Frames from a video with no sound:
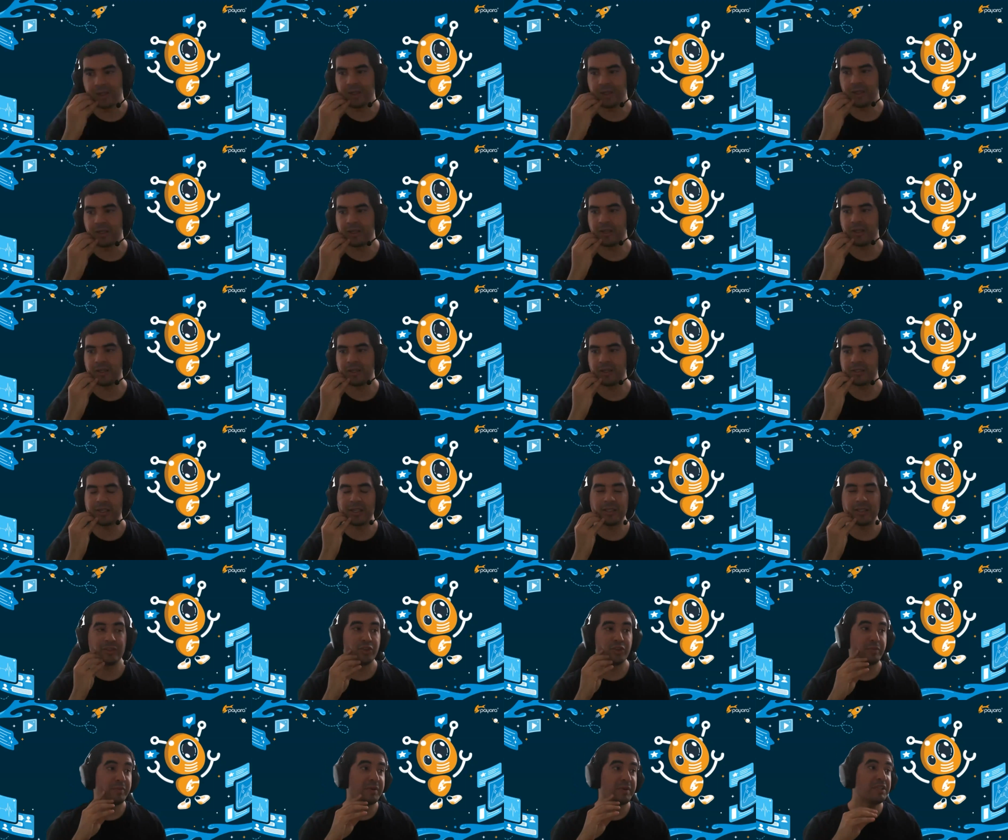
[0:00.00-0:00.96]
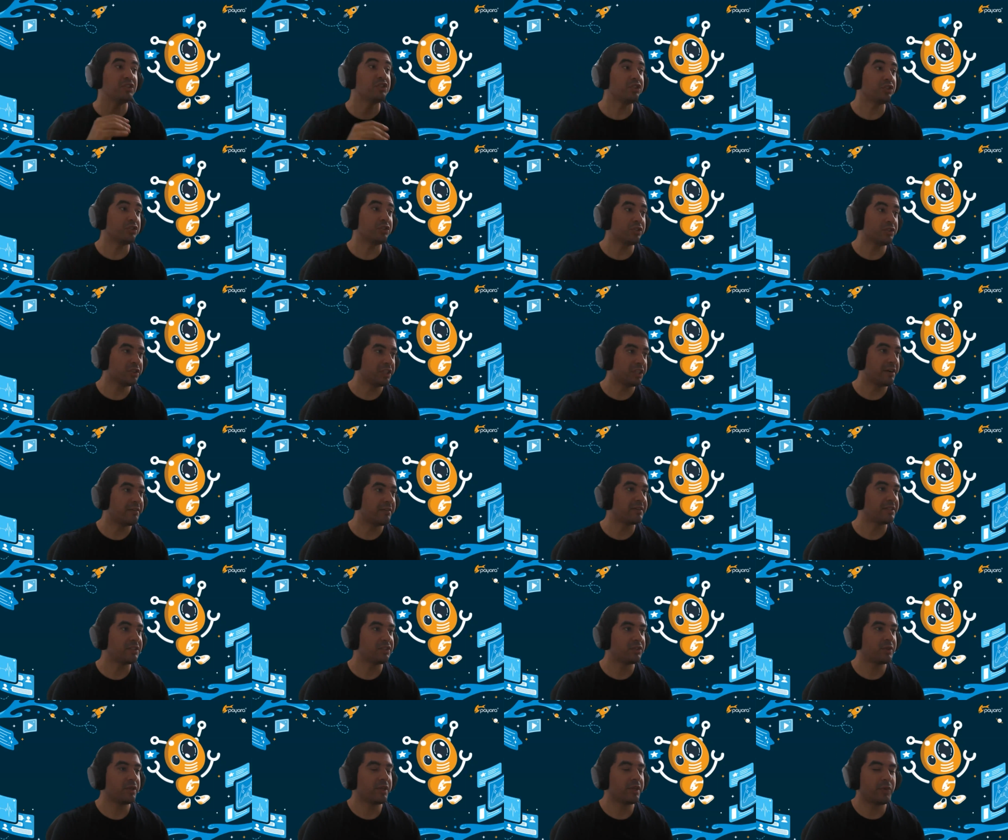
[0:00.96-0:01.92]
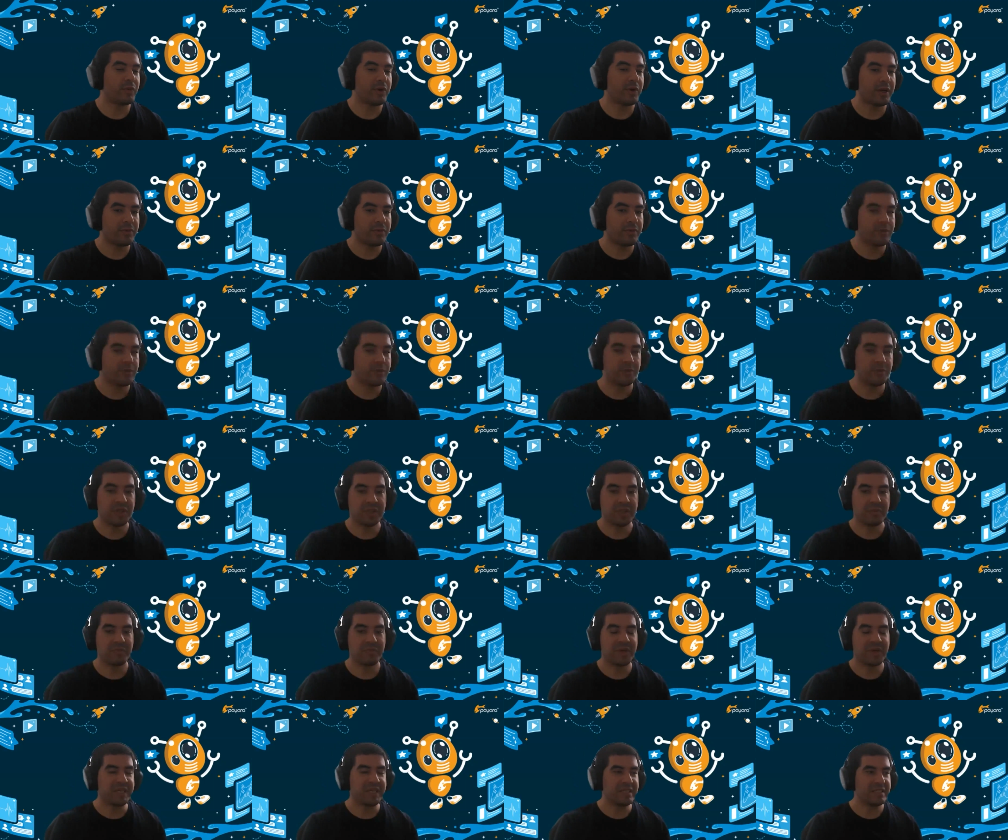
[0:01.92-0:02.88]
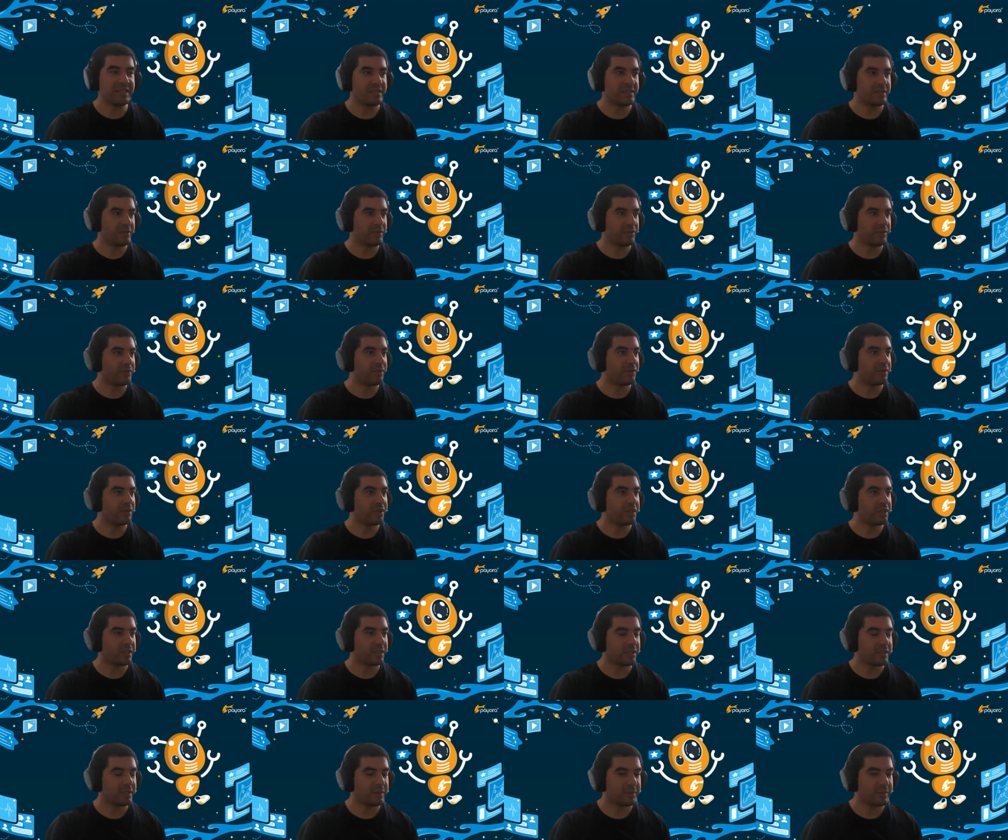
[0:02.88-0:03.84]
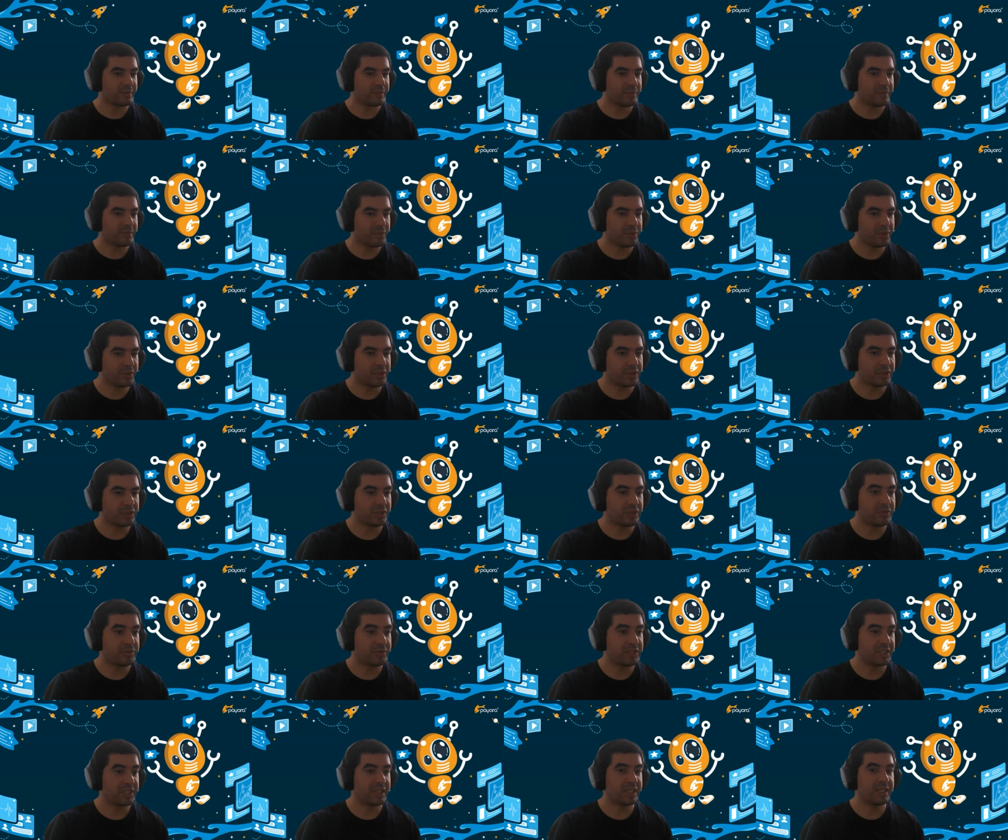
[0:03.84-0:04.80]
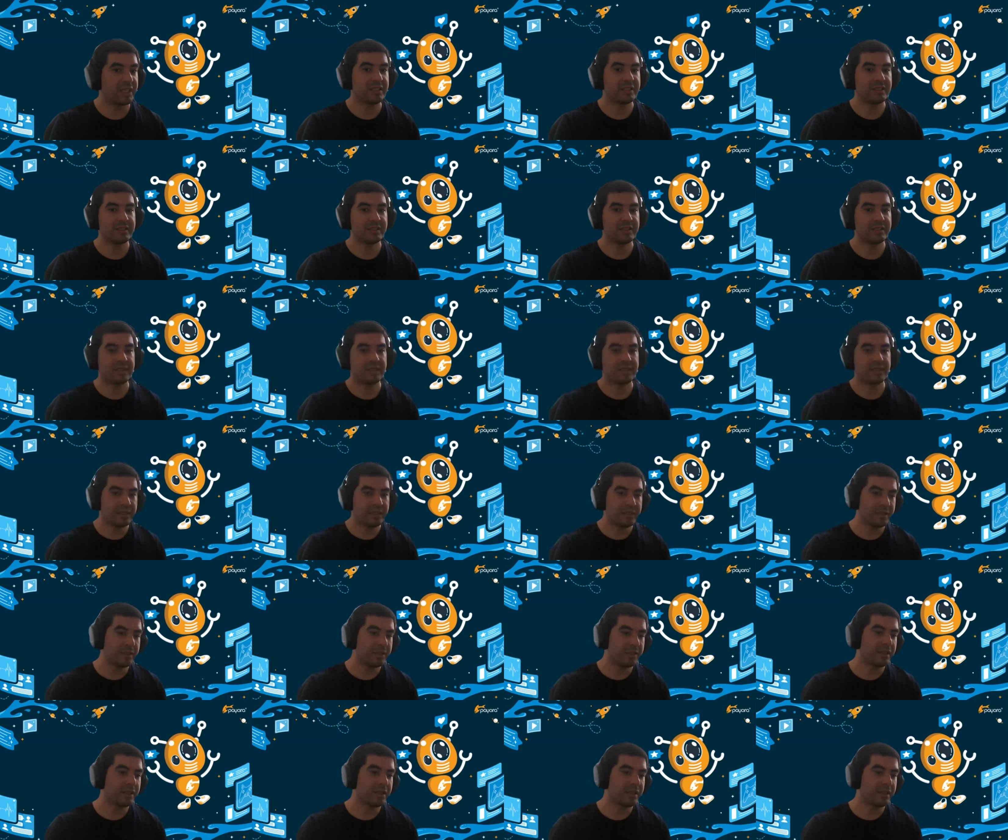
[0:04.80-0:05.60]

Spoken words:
as Andrew mentioned, Java 21 will be the base of the next version of Jakarta EE.